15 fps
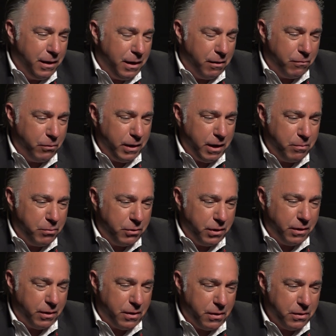if we had
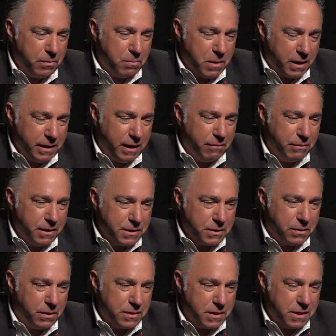put all the money and
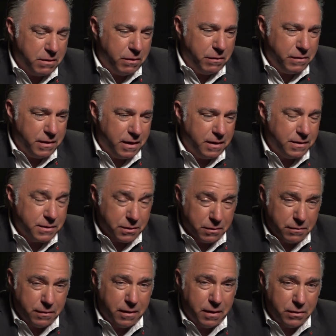resources that we've done so
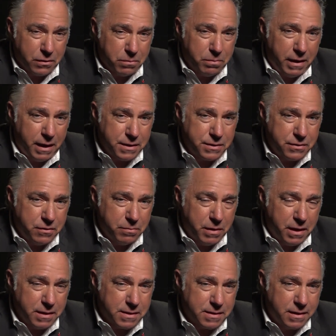far the past 2
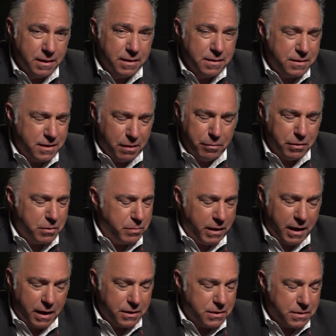months, stimulus
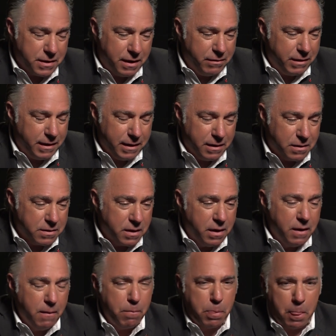packages and everything else,
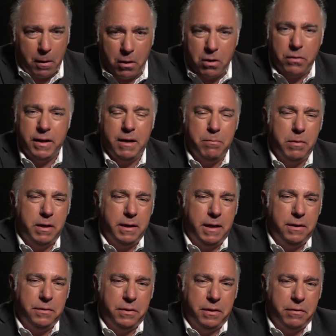all that money
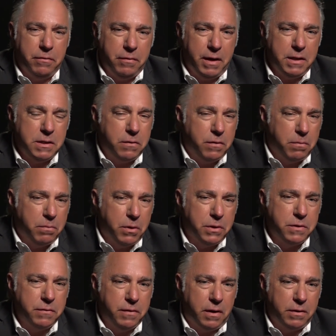into the defense of the
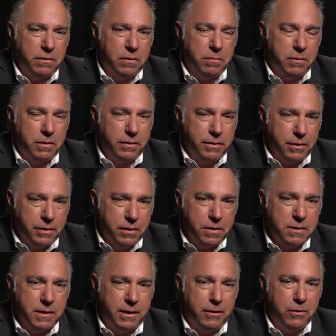most vulnerable, the
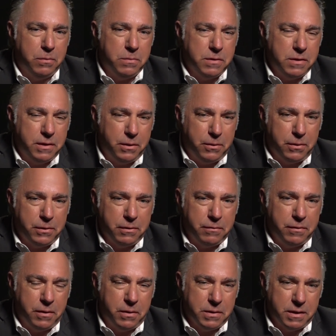nursing homes, the older
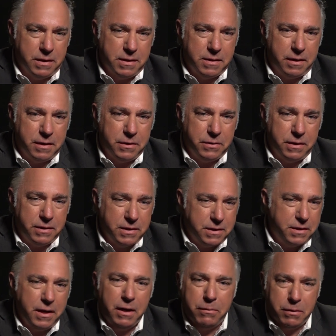folks in this country.
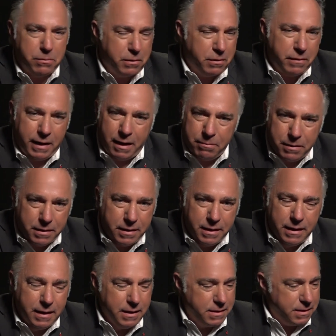Just think what would have happened.
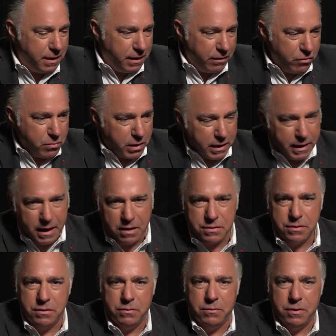Send everybody else
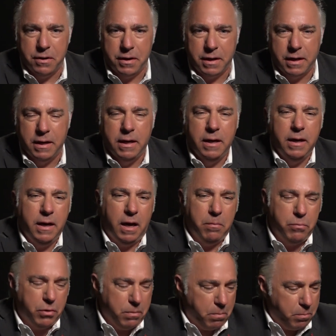to work and
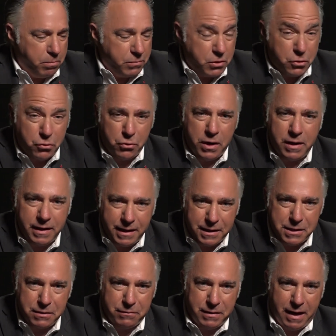put
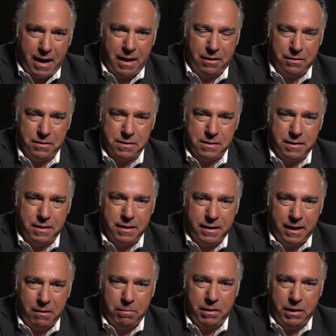trillions of dollars into
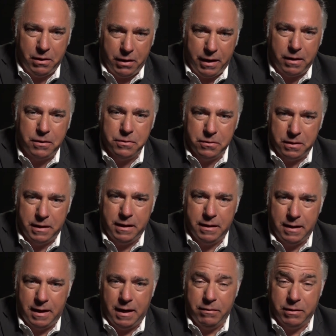keeping the elderly
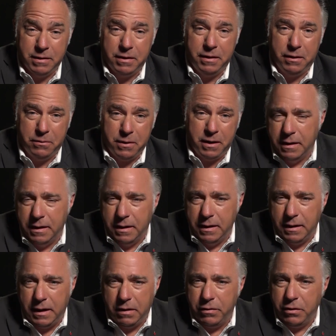alive. I'll tell you what,
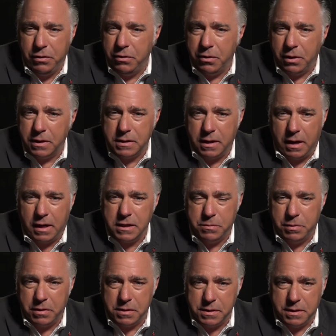even New York's
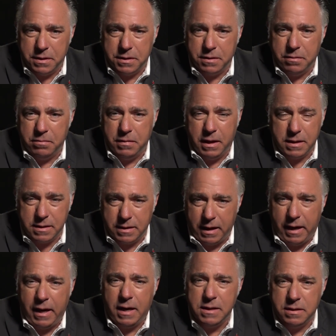hospital system, as
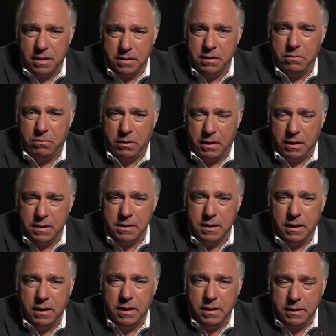taxed as it was,
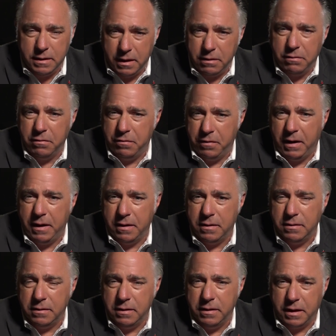didn't
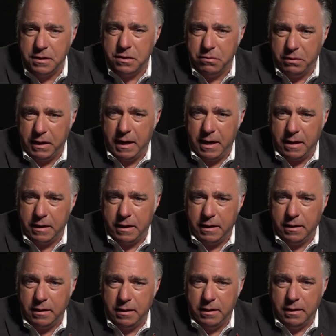fail. And that's the reality.